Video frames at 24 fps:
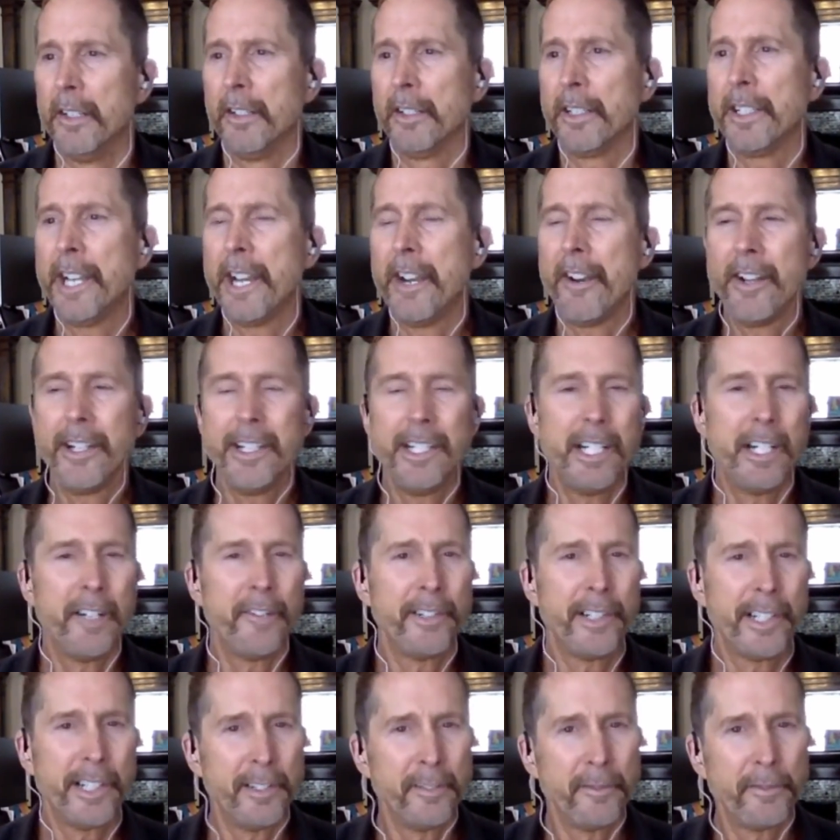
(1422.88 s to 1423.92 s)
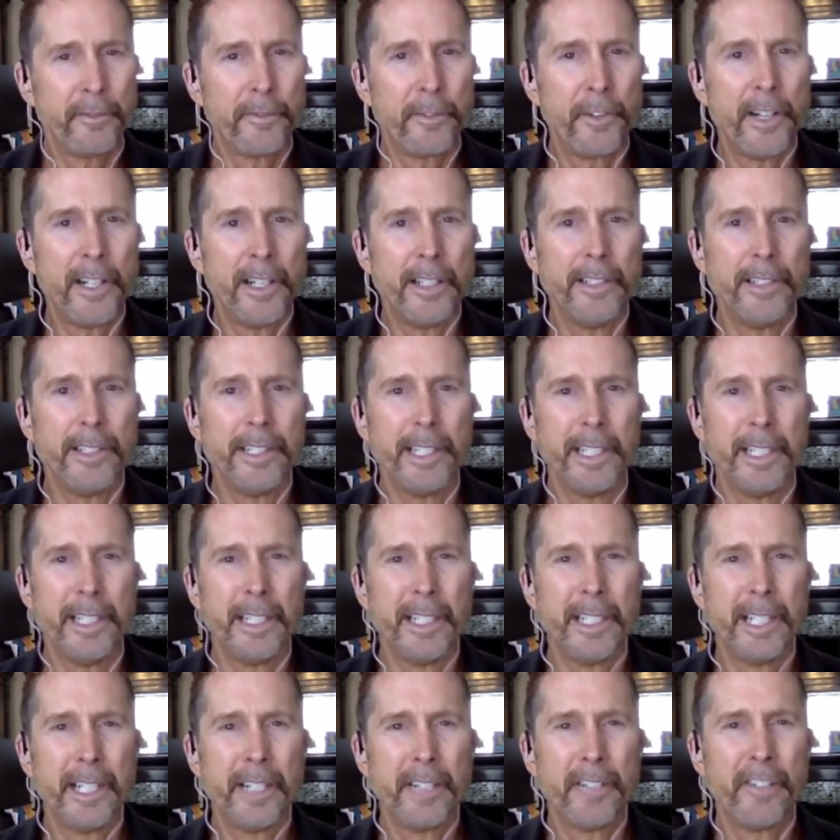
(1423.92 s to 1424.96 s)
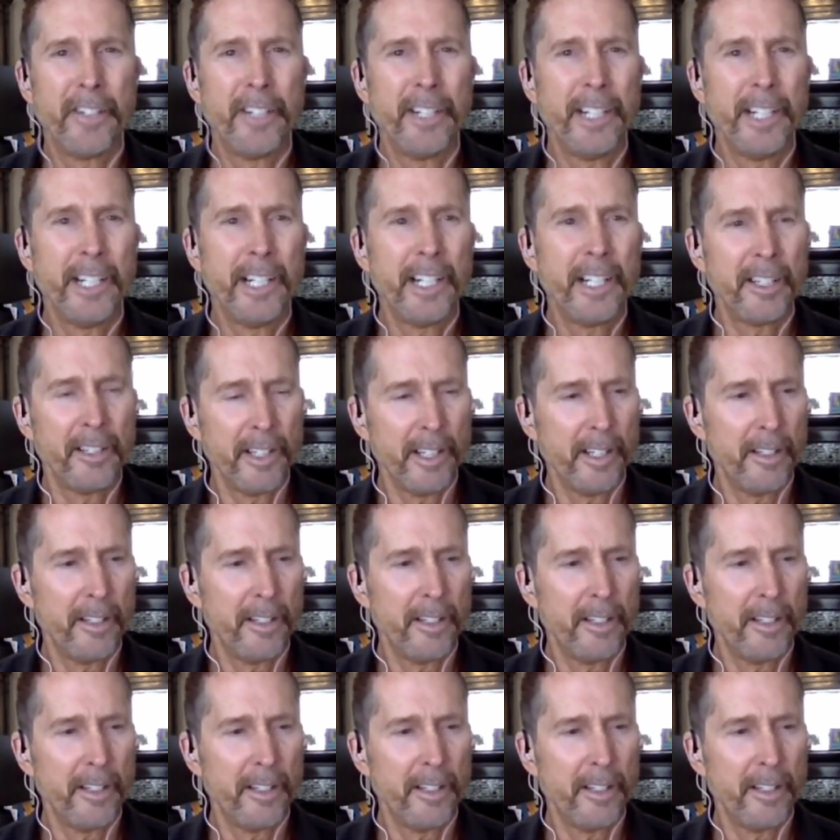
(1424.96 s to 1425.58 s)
caring enough to confront, and again, creating